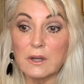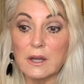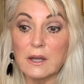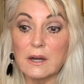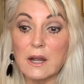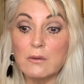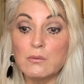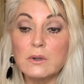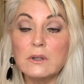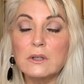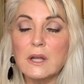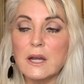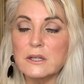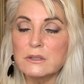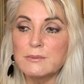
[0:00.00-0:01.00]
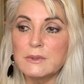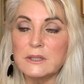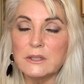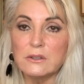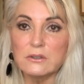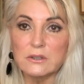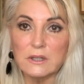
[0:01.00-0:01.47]
and I realized many
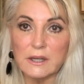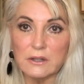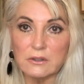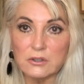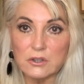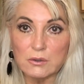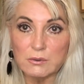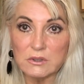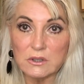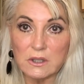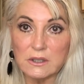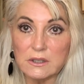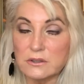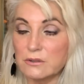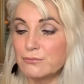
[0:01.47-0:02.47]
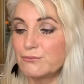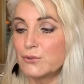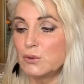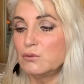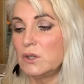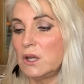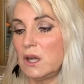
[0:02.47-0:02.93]
years later she was nutty as a
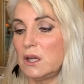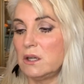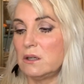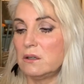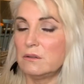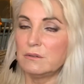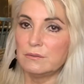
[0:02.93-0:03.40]
fruitcake.